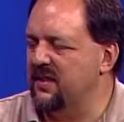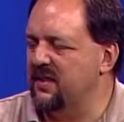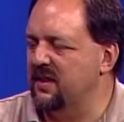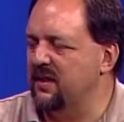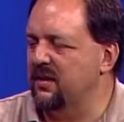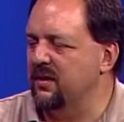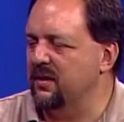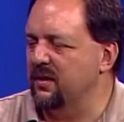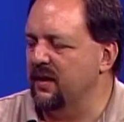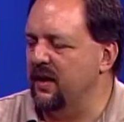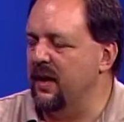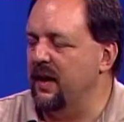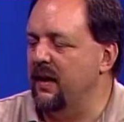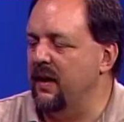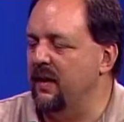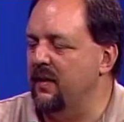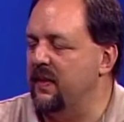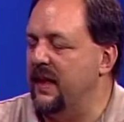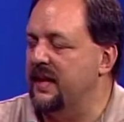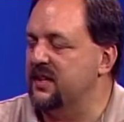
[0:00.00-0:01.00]
the Clear,
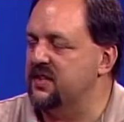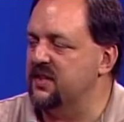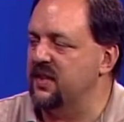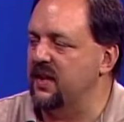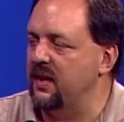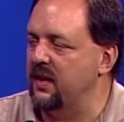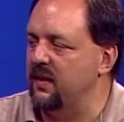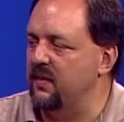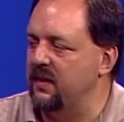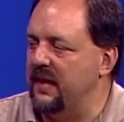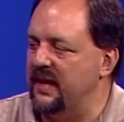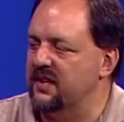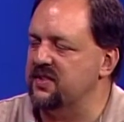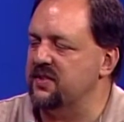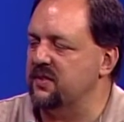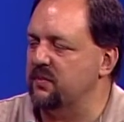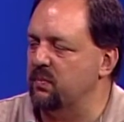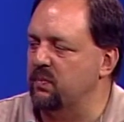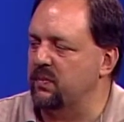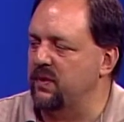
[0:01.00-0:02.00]
and that's the
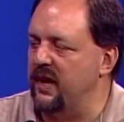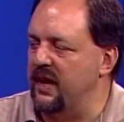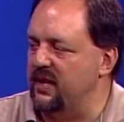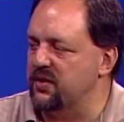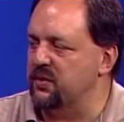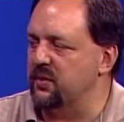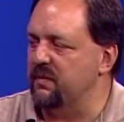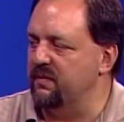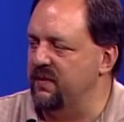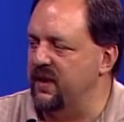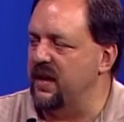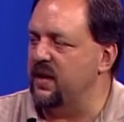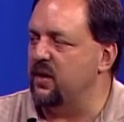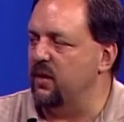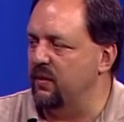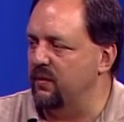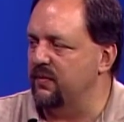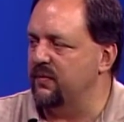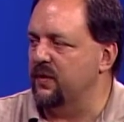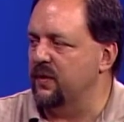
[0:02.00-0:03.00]
actual
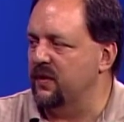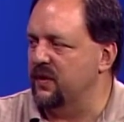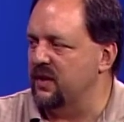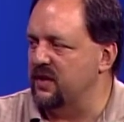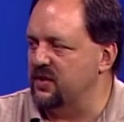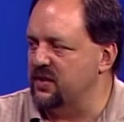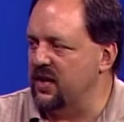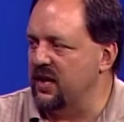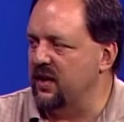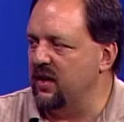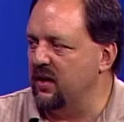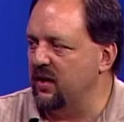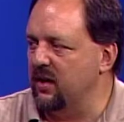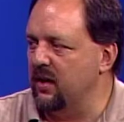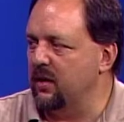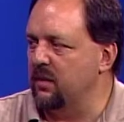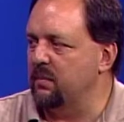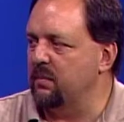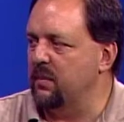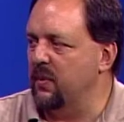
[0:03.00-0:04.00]
venue for the Johnny
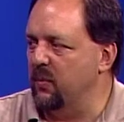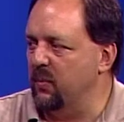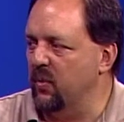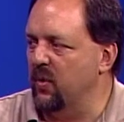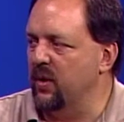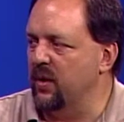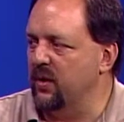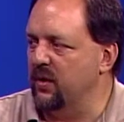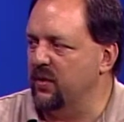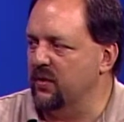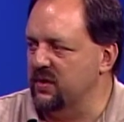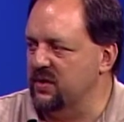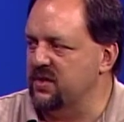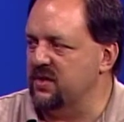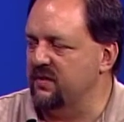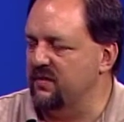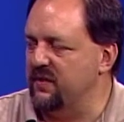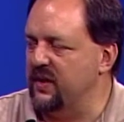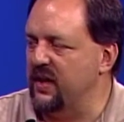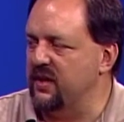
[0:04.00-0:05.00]
Hart Memorial
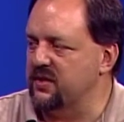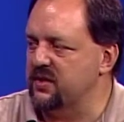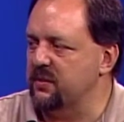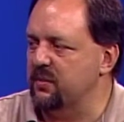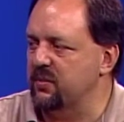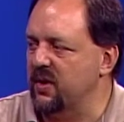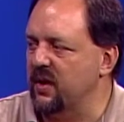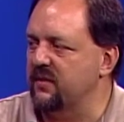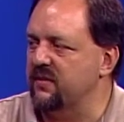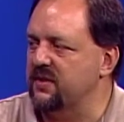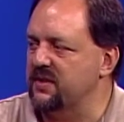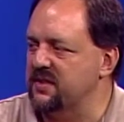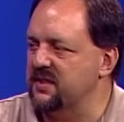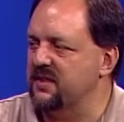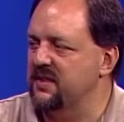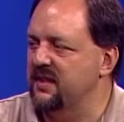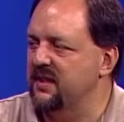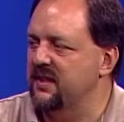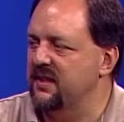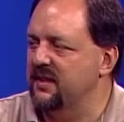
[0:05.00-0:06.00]
Christian Fellowship
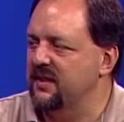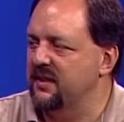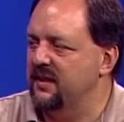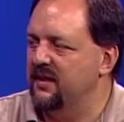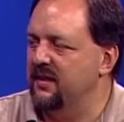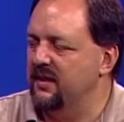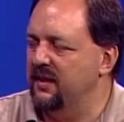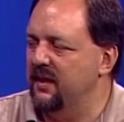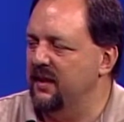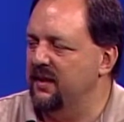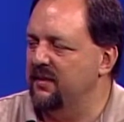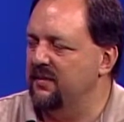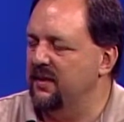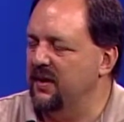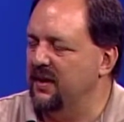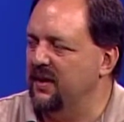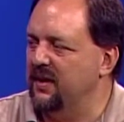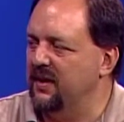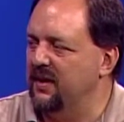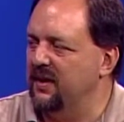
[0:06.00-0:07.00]
Breakfast. Mm-hmm. Yeah, very good.